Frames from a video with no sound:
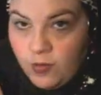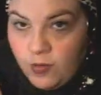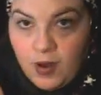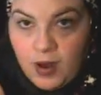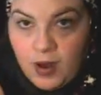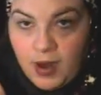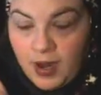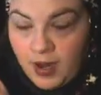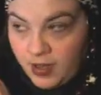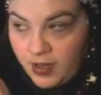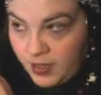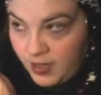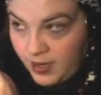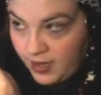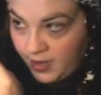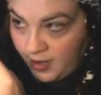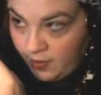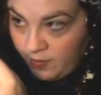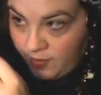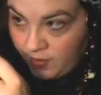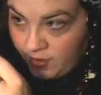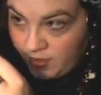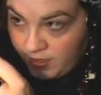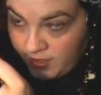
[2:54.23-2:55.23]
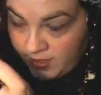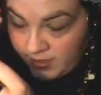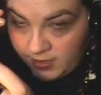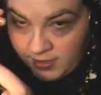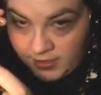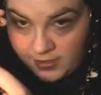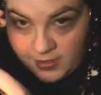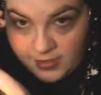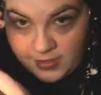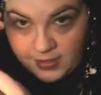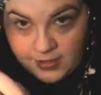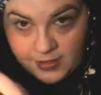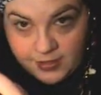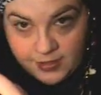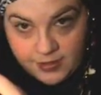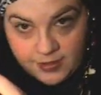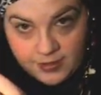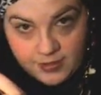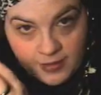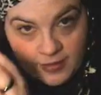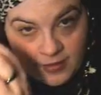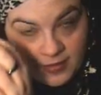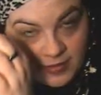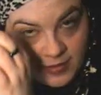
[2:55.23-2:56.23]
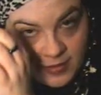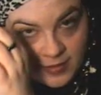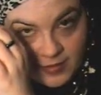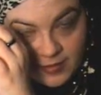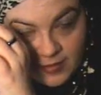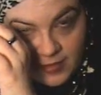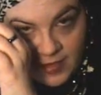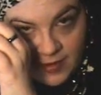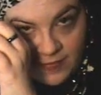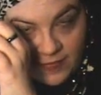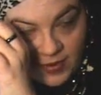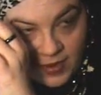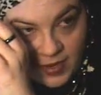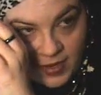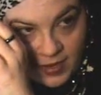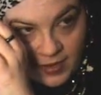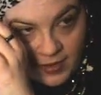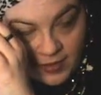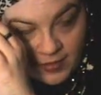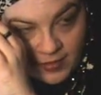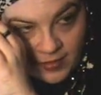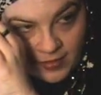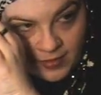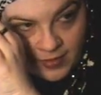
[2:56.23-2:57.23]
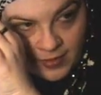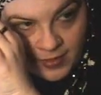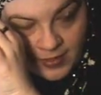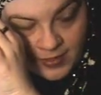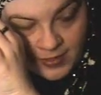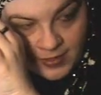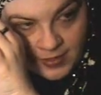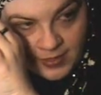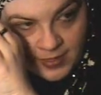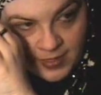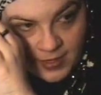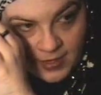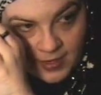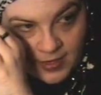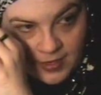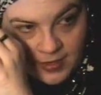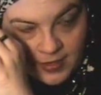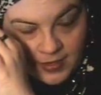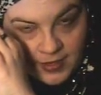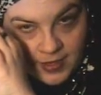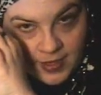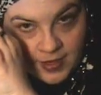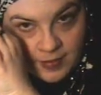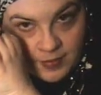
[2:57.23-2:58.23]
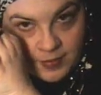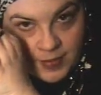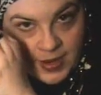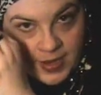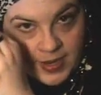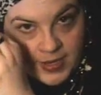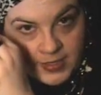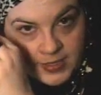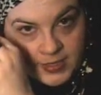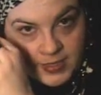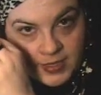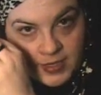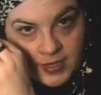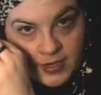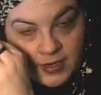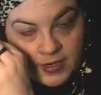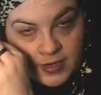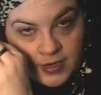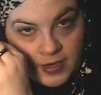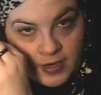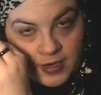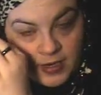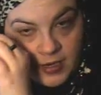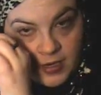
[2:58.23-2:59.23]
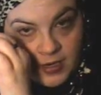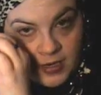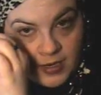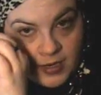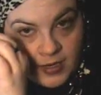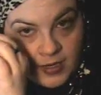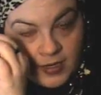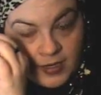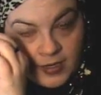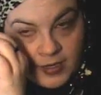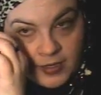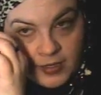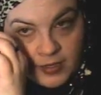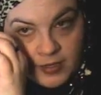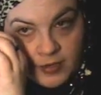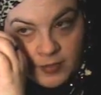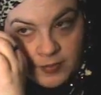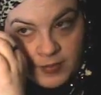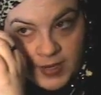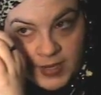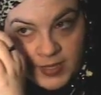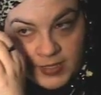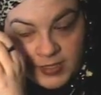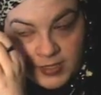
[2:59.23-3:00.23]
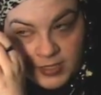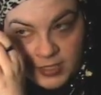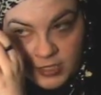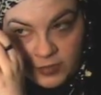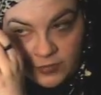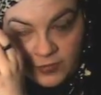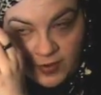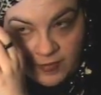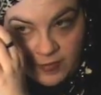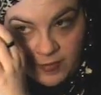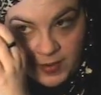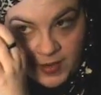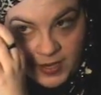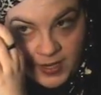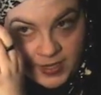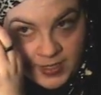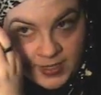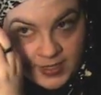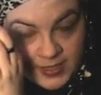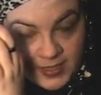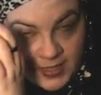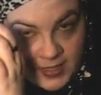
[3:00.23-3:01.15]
a while I was leaving this cut and pasted little message for everybody that